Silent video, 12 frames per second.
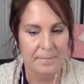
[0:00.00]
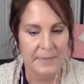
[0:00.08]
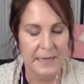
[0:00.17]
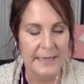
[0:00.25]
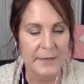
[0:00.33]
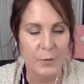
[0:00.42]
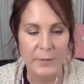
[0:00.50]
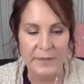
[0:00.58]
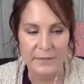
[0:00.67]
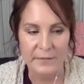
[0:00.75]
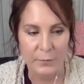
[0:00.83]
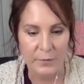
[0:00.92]
I had
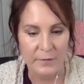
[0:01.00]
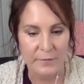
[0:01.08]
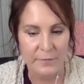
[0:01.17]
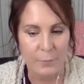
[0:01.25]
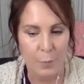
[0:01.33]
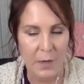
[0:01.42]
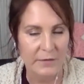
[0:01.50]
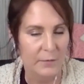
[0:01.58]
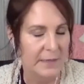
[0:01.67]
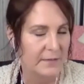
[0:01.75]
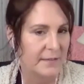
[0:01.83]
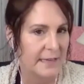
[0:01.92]
always sort of walked
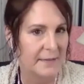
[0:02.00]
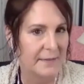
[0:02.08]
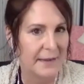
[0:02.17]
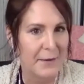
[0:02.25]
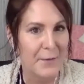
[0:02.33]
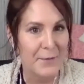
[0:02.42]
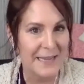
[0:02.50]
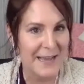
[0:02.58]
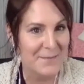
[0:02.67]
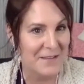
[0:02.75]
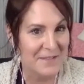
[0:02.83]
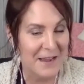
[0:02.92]
around saying like, oh yeah,
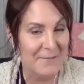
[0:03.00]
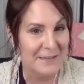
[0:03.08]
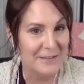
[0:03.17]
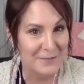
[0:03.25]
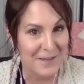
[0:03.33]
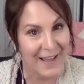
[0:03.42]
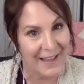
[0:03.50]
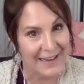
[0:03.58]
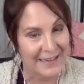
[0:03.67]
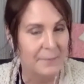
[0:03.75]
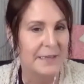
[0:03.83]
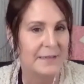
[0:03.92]
my family's
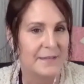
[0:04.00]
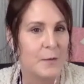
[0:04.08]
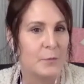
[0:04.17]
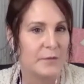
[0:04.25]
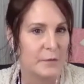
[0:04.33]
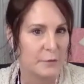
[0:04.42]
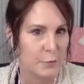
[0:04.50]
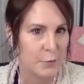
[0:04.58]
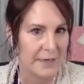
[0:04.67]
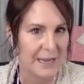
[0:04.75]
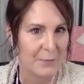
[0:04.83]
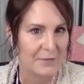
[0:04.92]
fine, because that was the
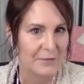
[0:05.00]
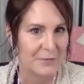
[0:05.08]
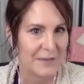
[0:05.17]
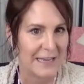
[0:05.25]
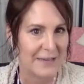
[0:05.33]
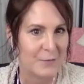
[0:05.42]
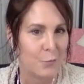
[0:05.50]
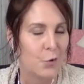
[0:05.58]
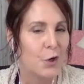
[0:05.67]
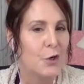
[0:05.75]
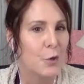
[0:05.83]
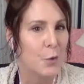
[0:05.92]
story I was fed.
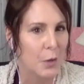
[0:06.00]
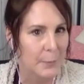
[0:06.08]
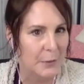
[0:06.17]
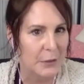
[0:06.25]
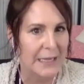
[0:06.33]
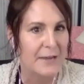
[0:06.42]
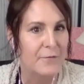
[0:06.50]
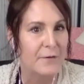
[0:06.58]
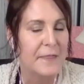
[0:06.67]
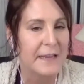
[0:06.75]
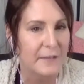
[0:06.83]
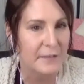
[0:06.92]
We're normal.
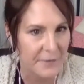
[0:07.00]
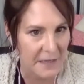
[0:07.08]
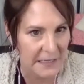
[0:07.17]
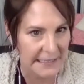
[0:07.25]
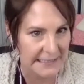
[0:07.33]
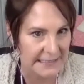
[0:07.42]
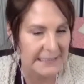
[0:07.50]
Everything's fine.